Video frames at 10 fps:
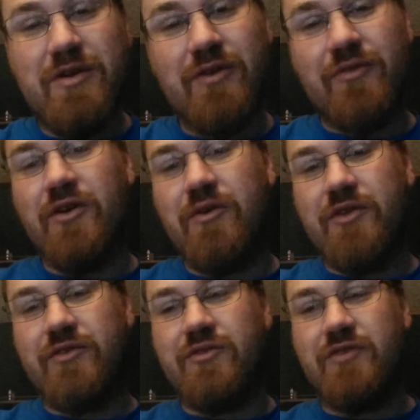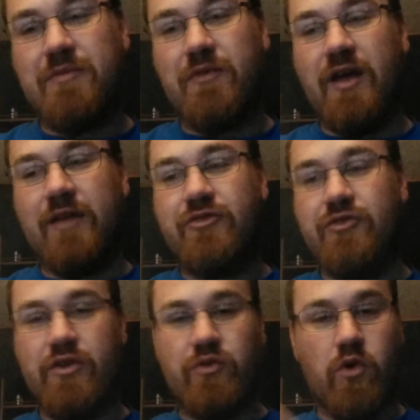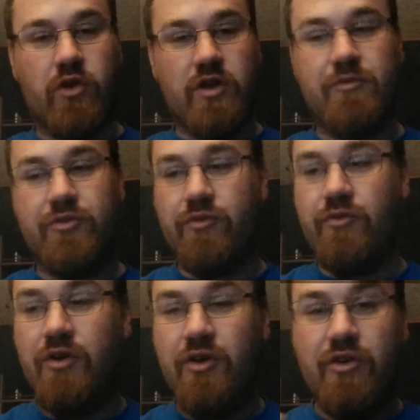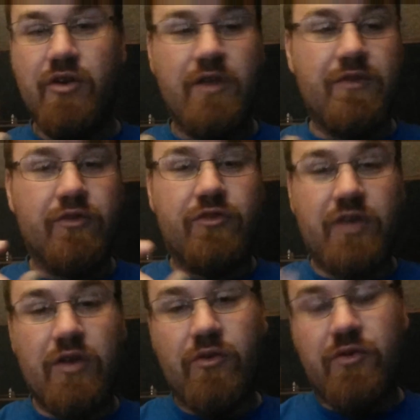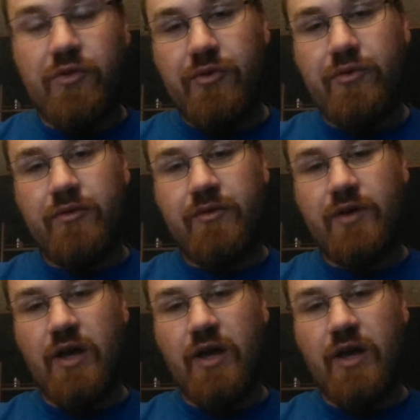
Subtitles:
build though. This is something that you have to work up to. The single cool